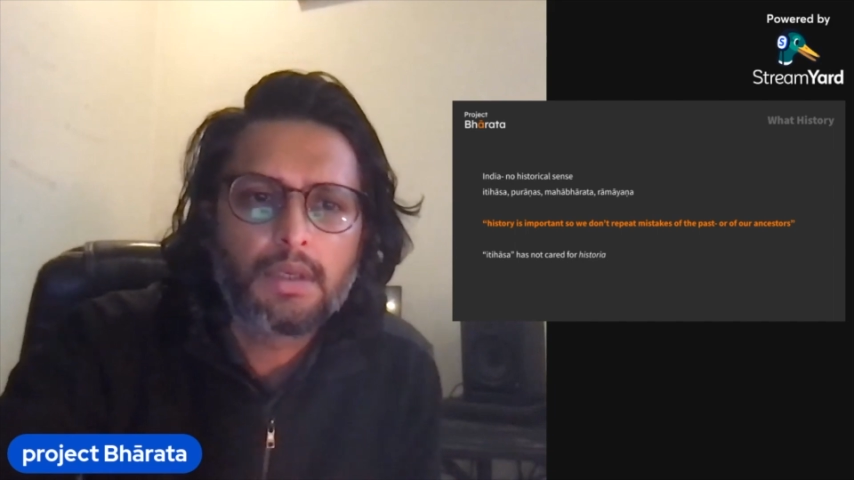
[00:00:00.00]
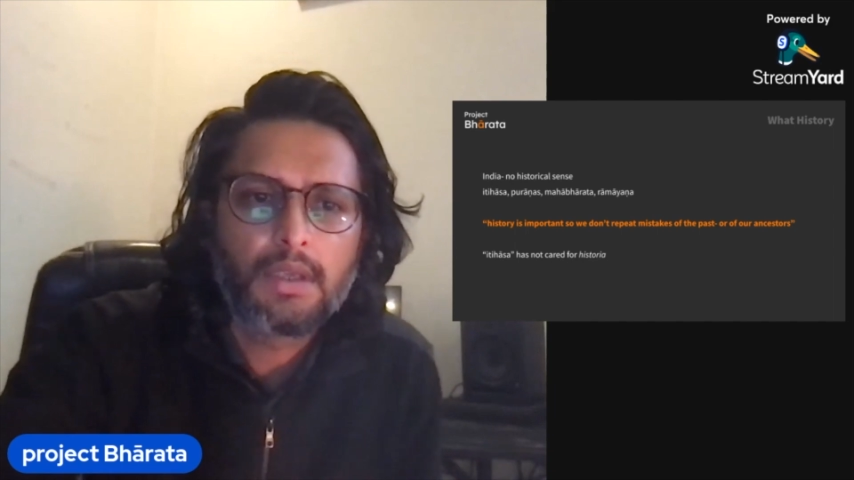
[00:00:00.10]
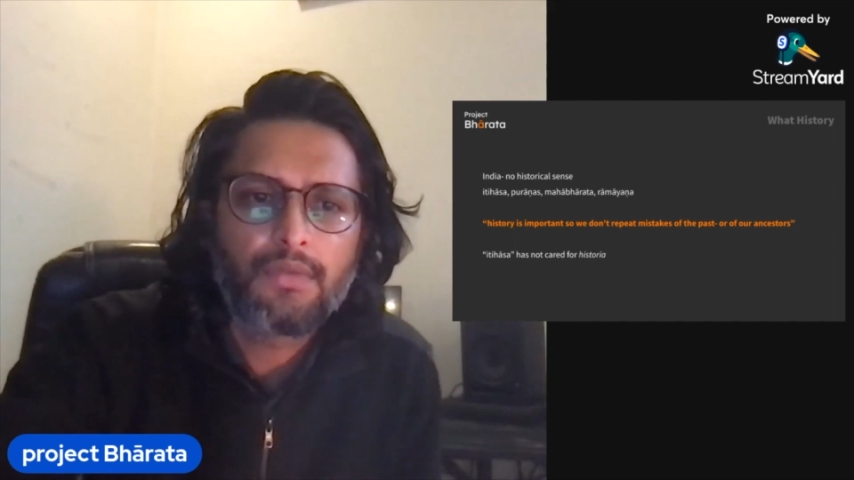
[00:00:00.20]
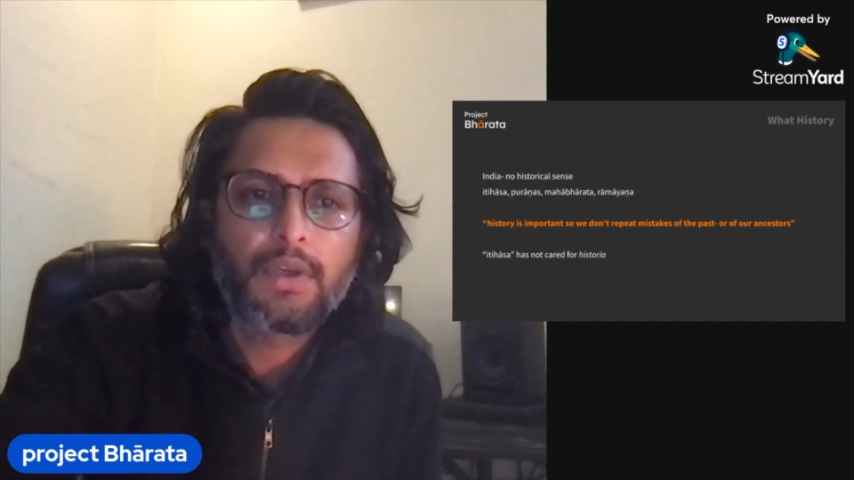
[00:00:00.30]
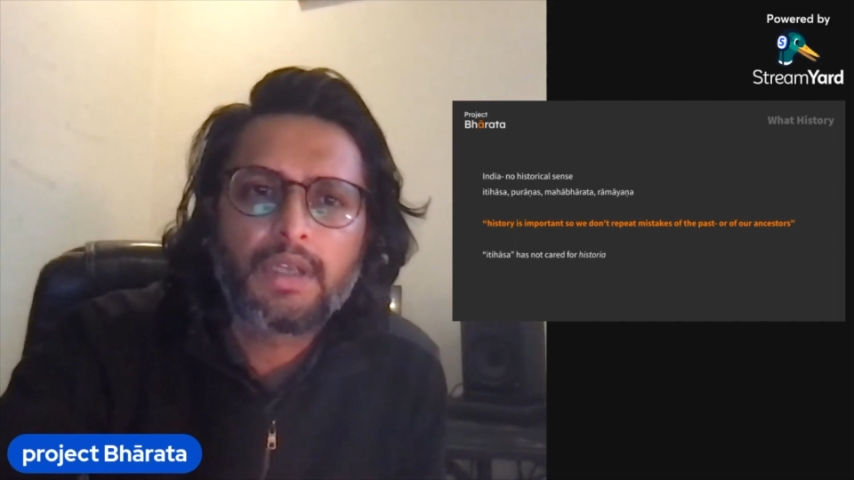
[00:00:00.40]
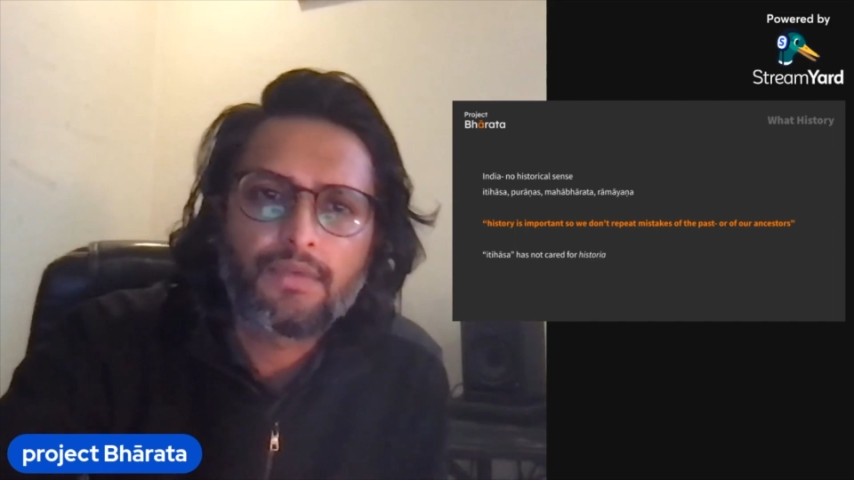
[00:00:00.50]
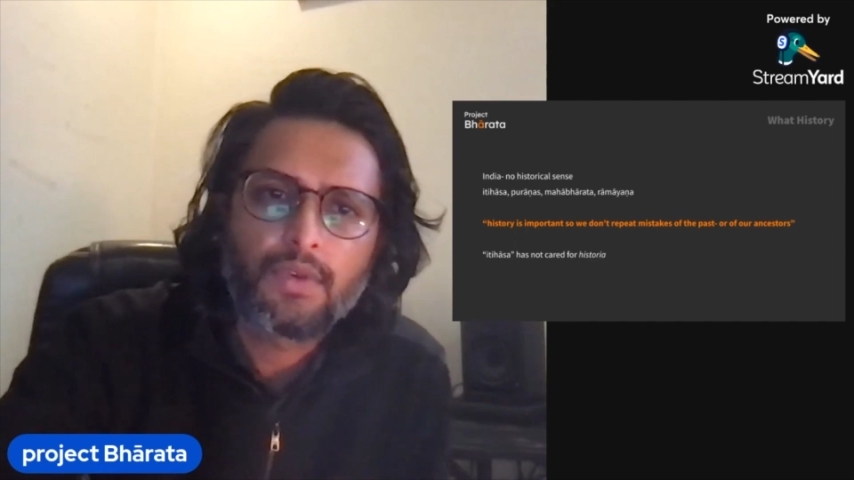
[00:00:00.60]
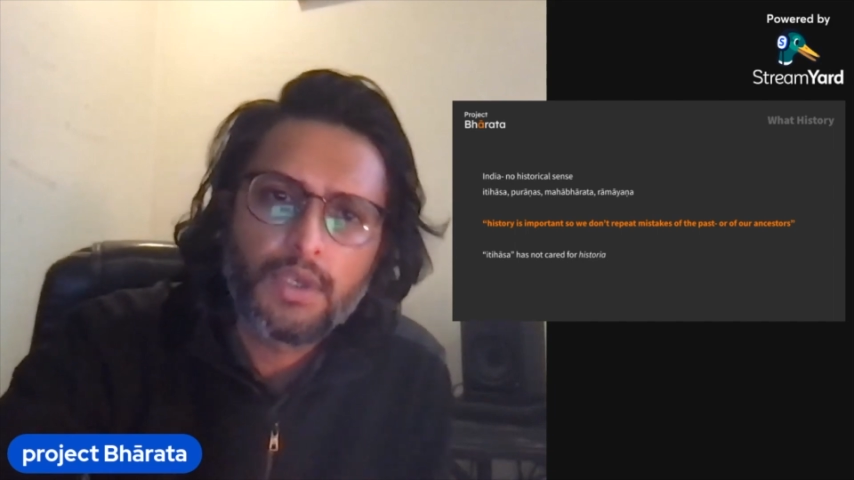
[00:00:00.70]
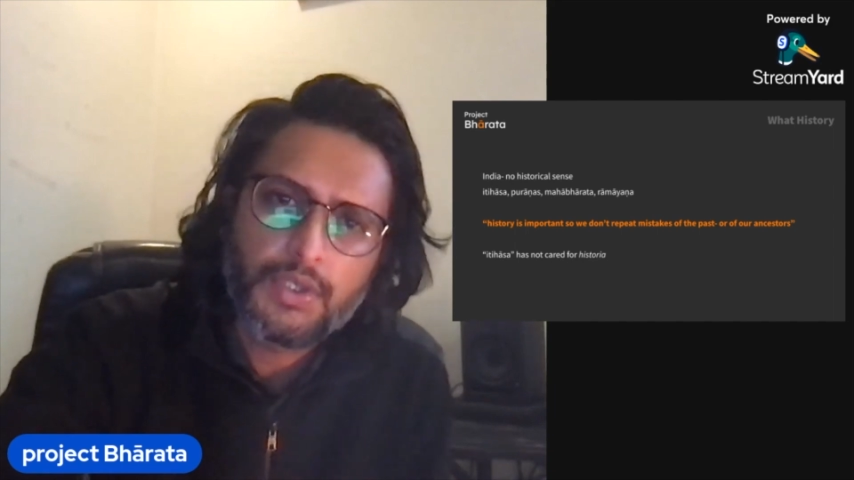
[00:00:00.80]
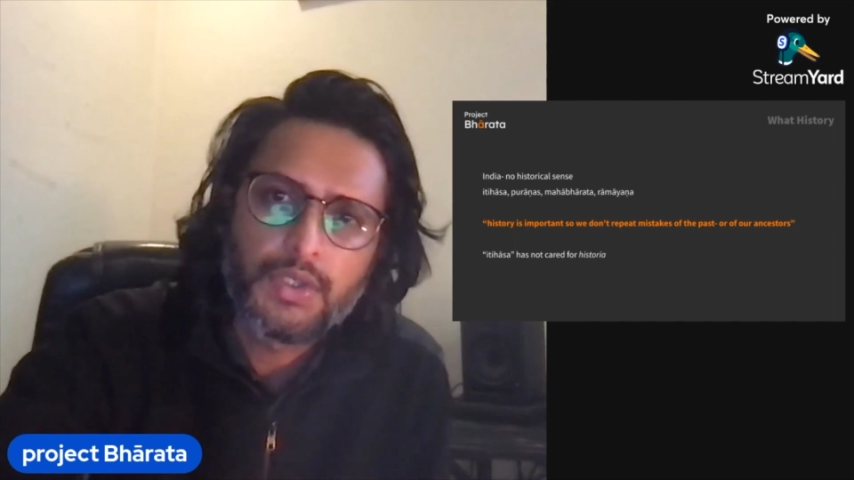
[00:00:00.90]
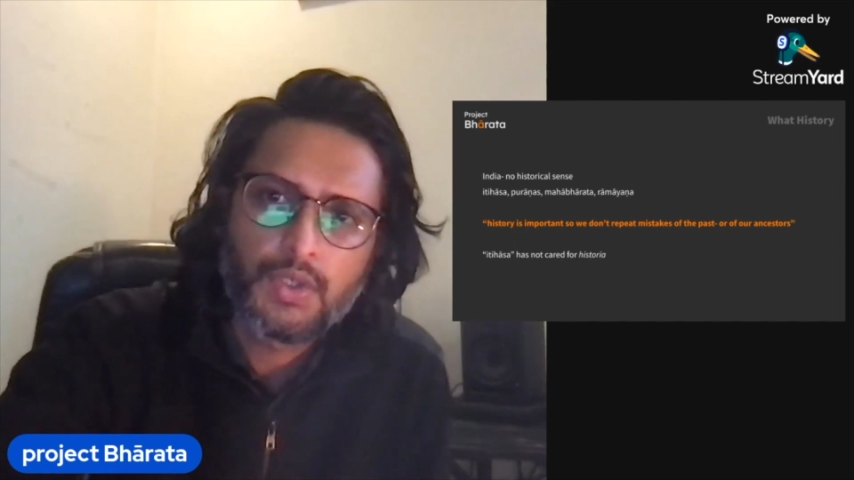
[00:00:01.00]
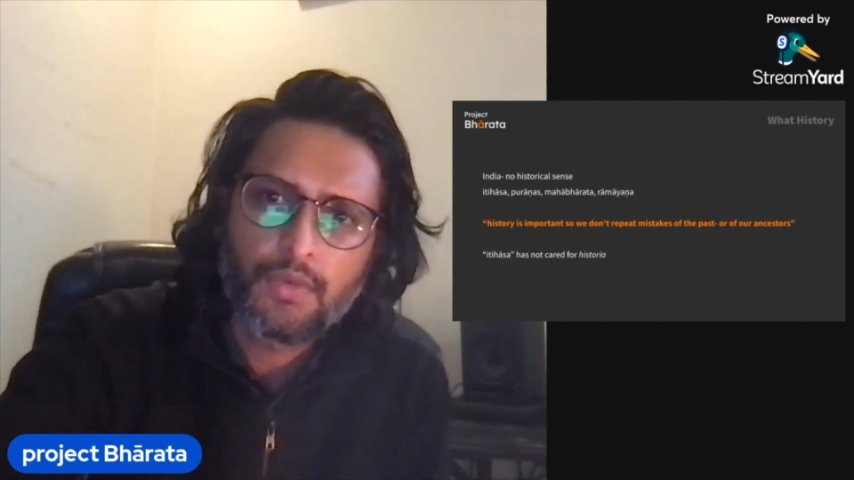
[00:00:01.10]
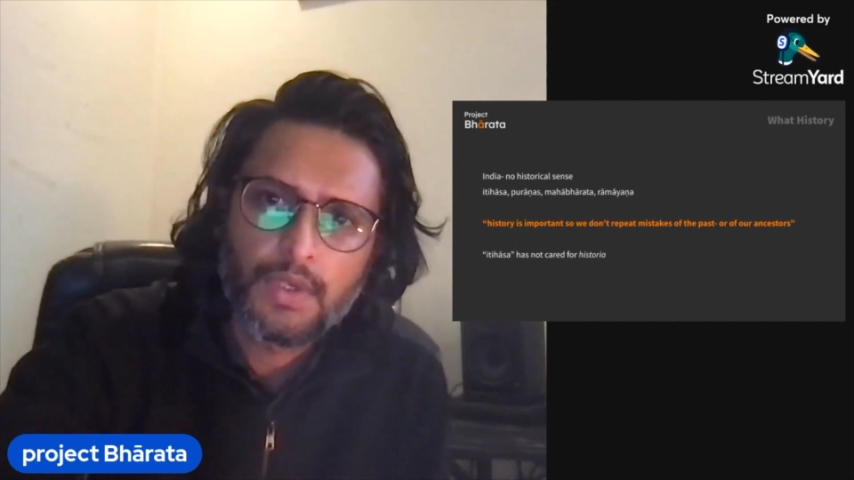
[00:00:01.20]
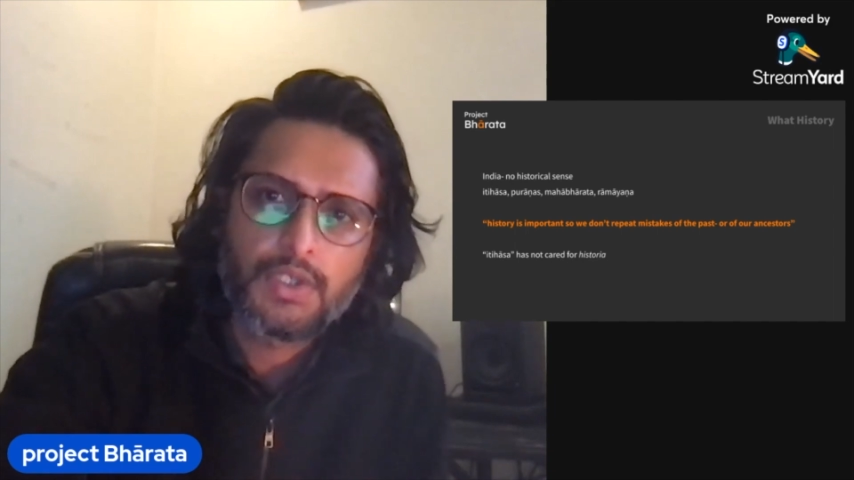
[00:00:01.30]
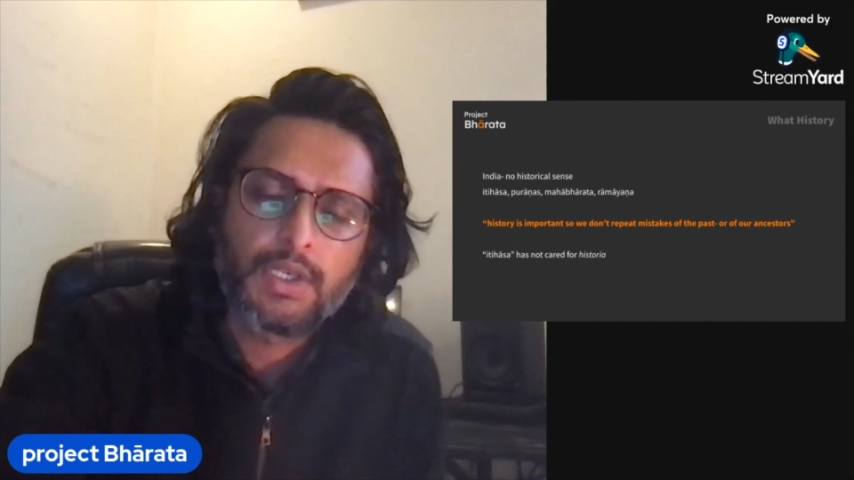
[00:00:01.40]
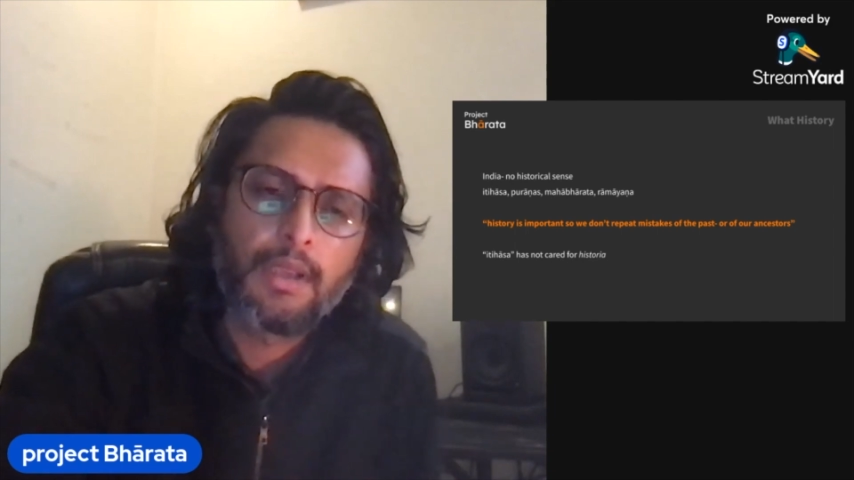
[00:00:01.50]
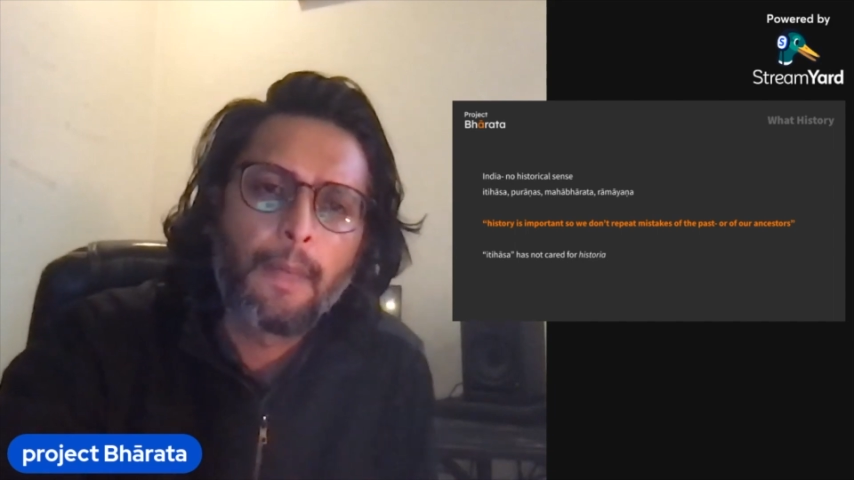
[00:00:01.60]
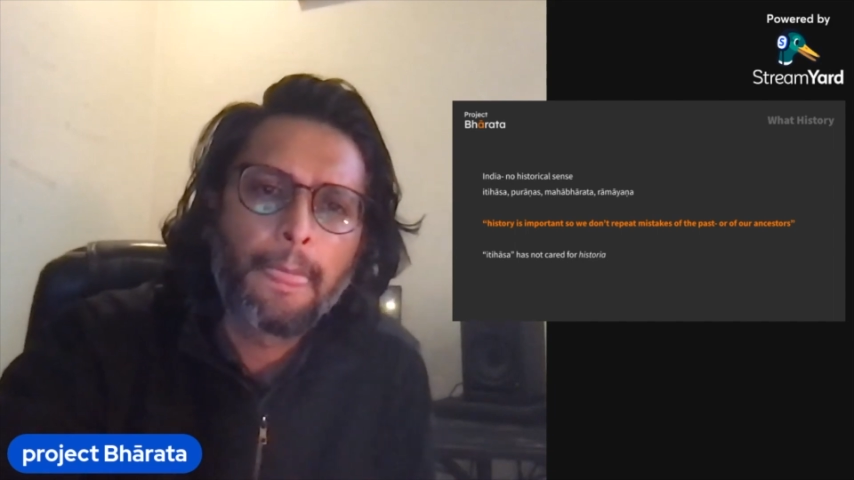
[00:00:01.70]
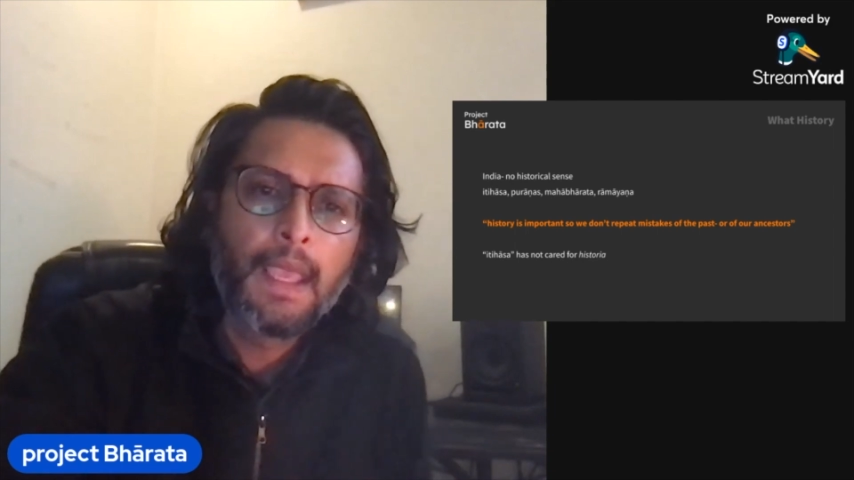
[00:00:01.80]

different definitions of history.